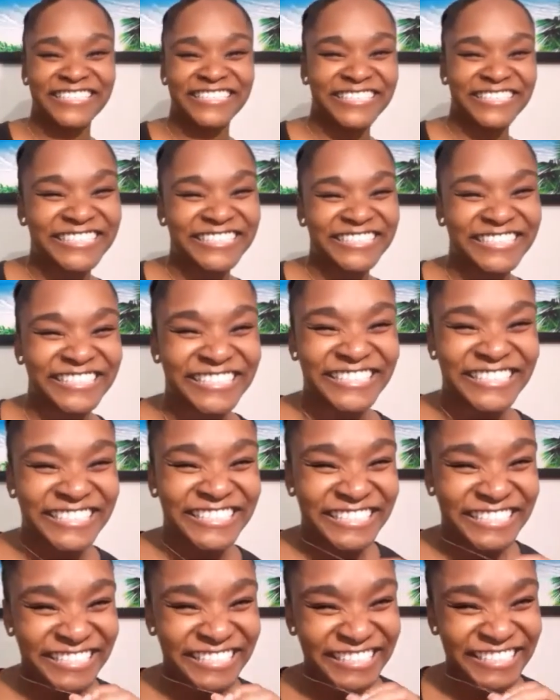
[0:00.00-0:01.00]
we gonna we
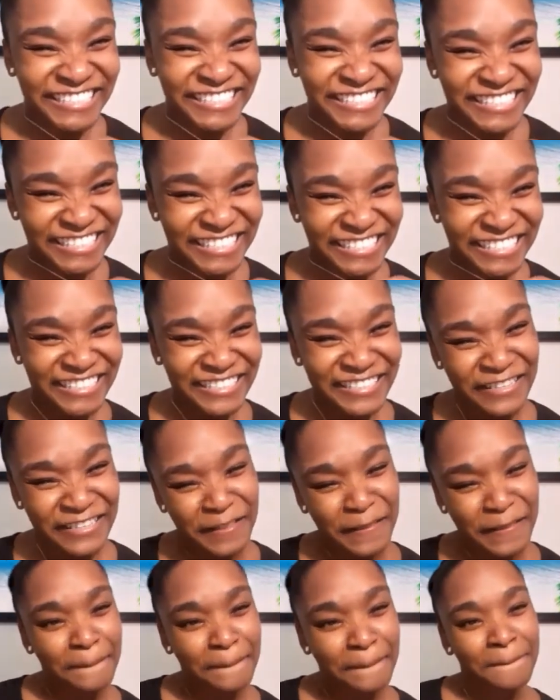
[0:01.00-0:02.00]
gonna we gonna try to
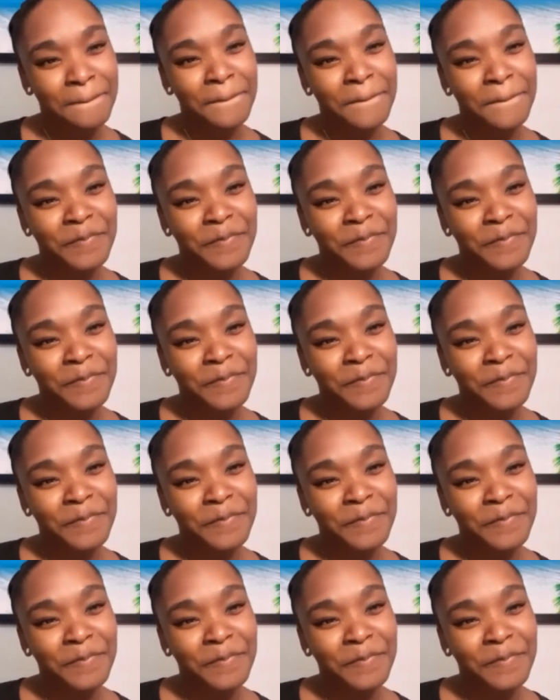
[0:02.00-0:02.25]
push and make some